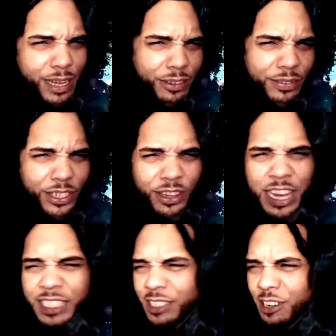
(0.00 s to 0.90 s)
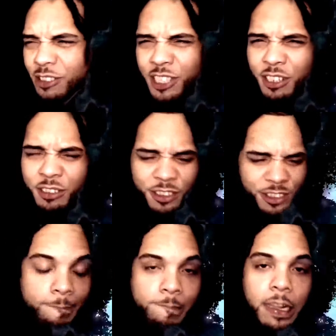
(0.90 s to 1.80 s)
I don't even know how this goes, yo.
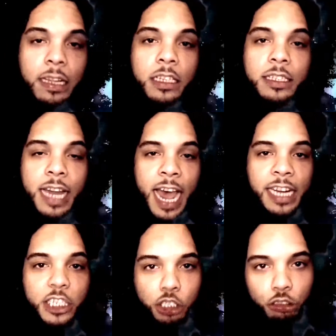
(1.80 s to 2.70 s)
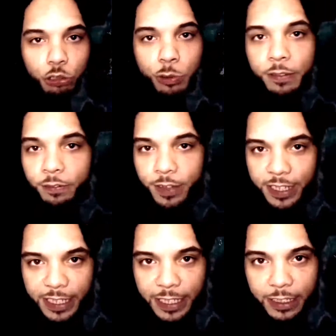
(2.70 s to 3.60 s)
9 is true
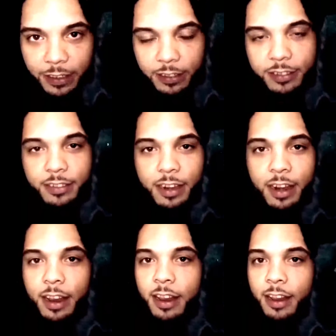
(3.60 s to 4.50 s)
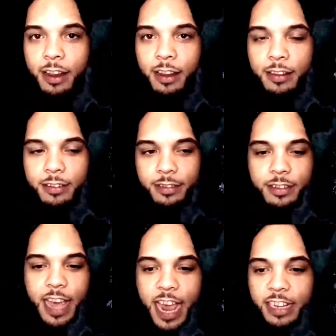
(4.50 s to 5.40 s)
infinity.
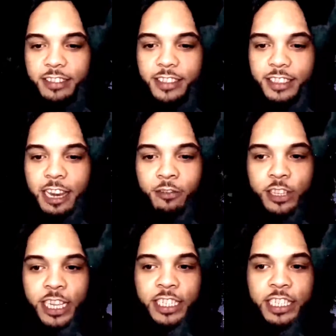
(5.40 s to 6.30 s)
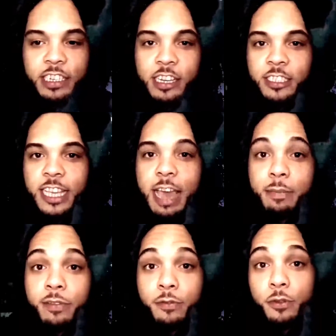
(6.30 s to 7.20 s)
9 is everything that does
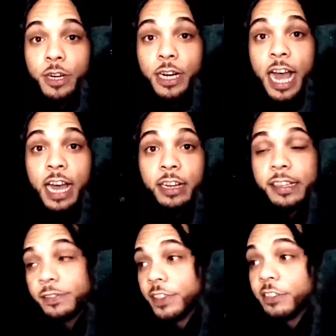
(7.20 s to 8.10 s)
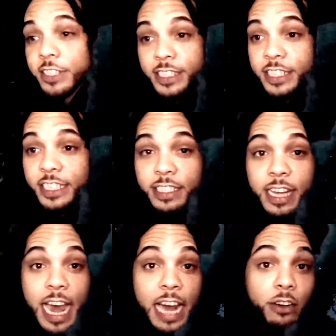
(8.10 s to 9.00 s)
happen for God, if there is an end.
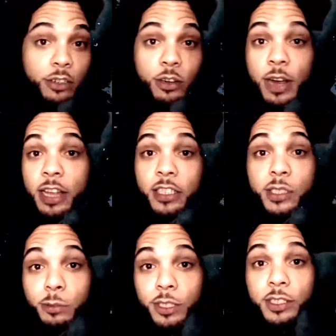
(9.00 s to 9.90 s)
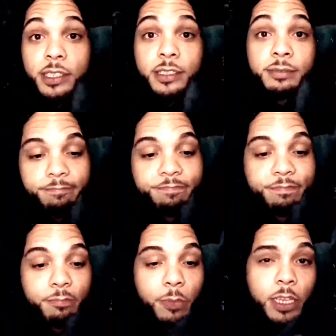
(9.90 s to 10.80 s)
I don't know how this works.
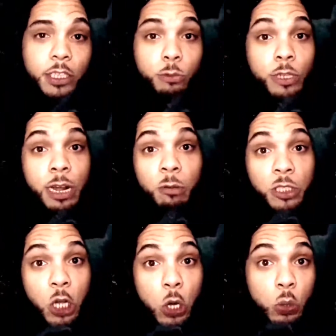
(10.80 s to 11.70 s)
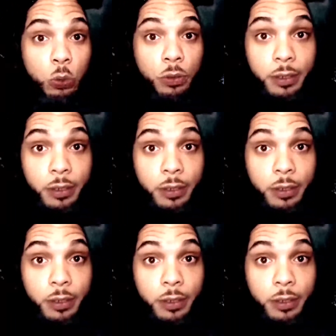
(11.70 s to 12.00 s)
It's what I was told.